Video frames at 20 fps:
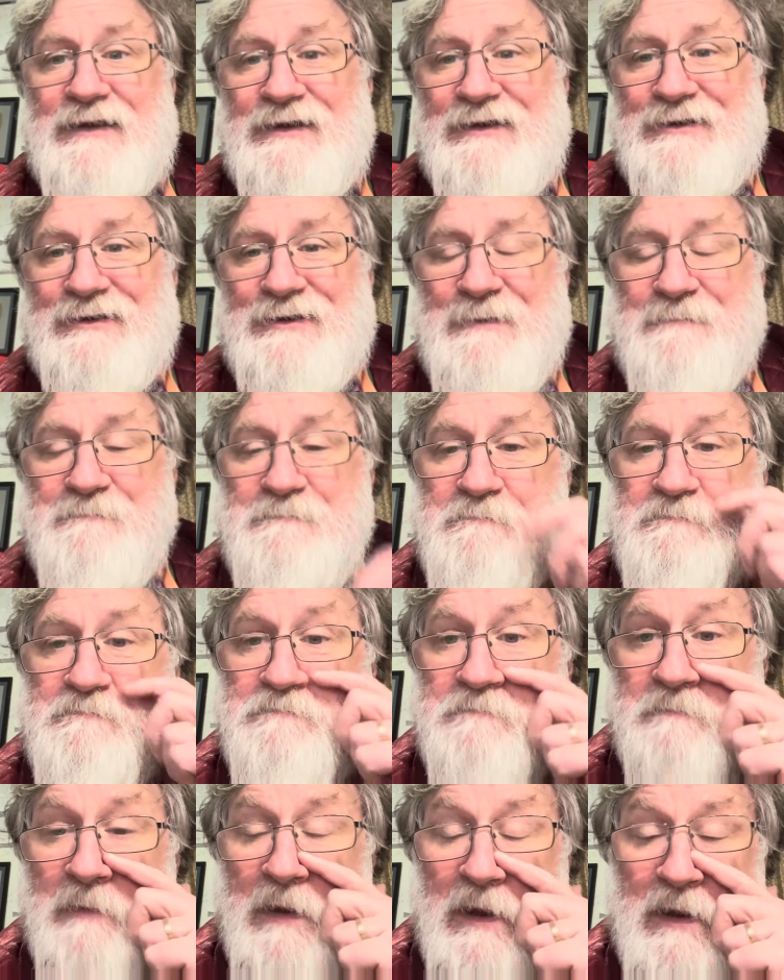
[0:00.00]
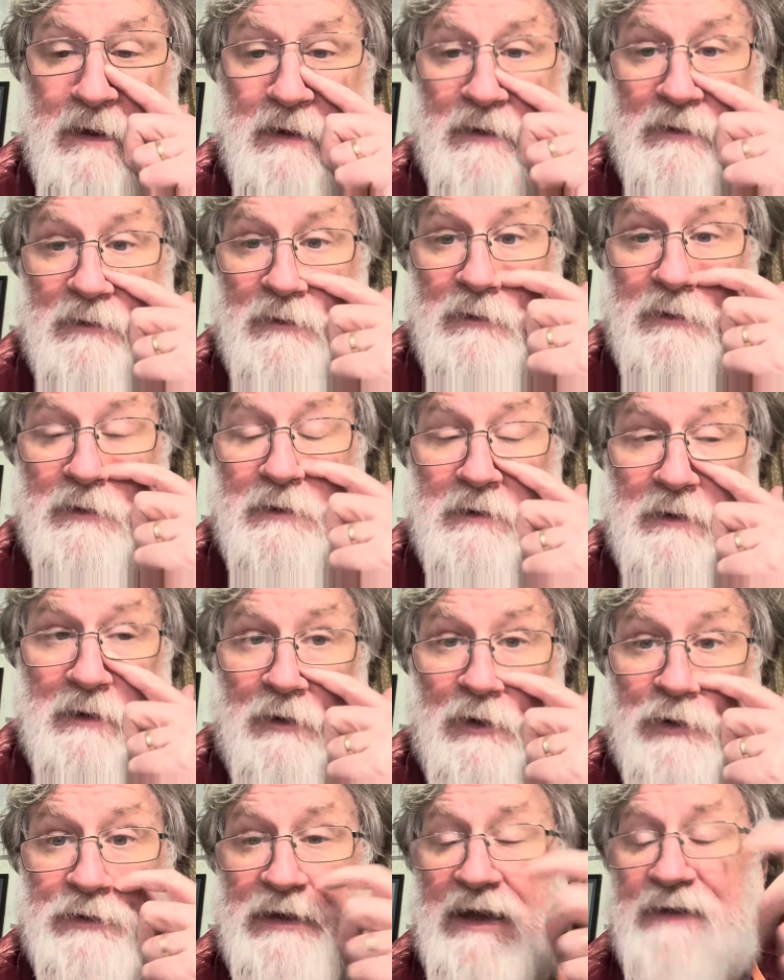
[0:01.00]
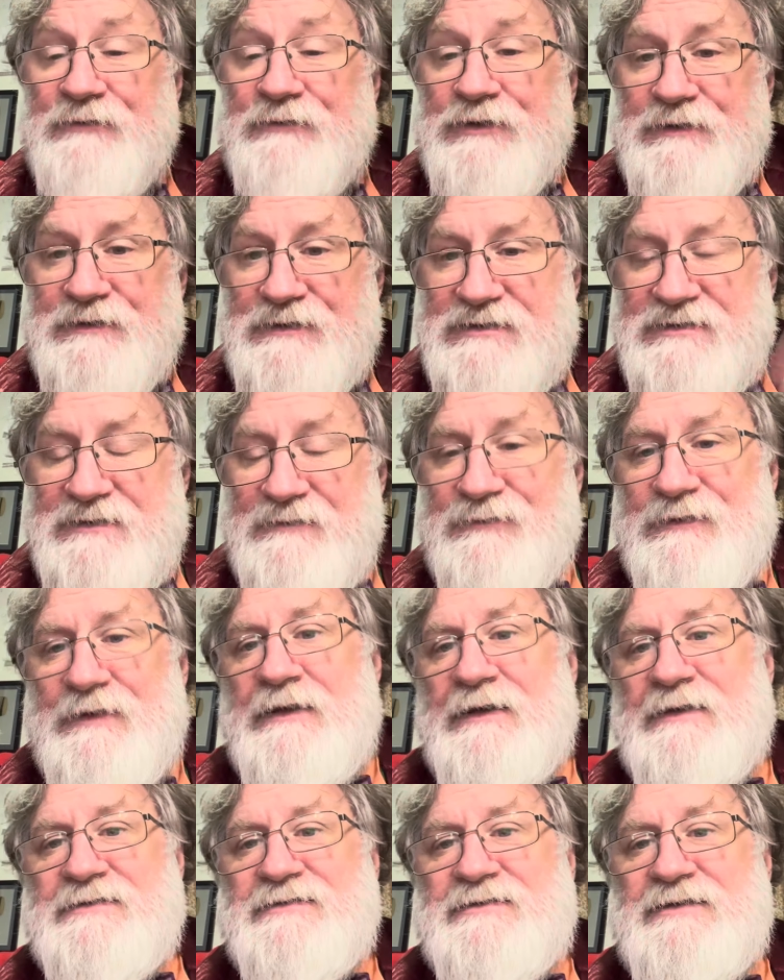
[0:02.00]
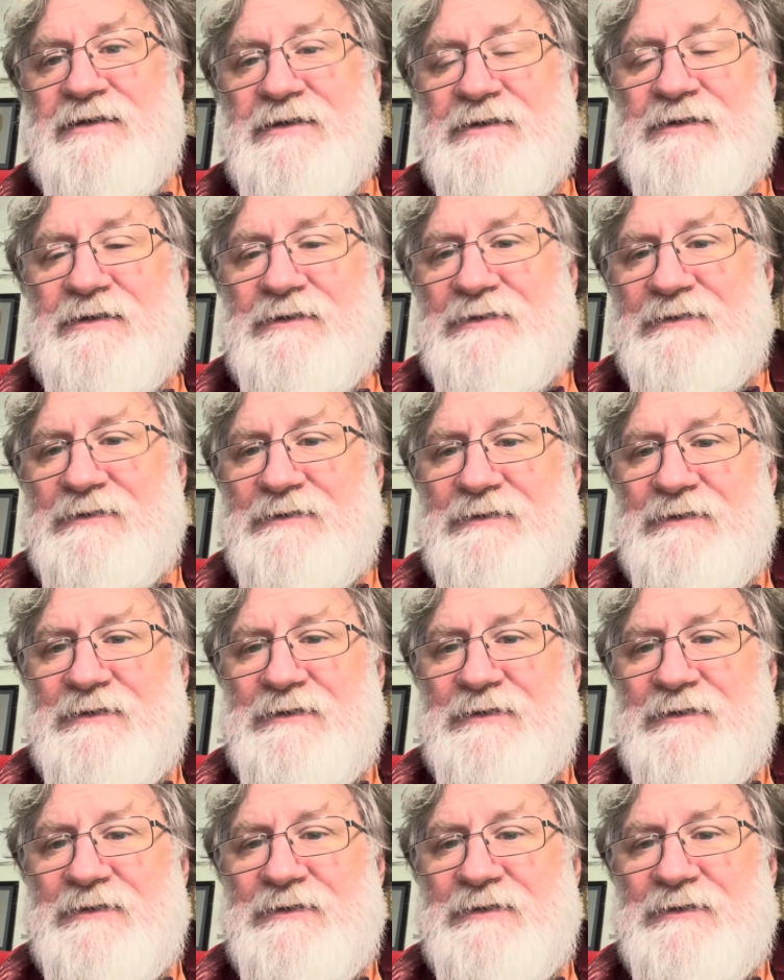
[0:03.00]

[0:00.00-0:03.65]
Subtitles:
on the evidence of the last year,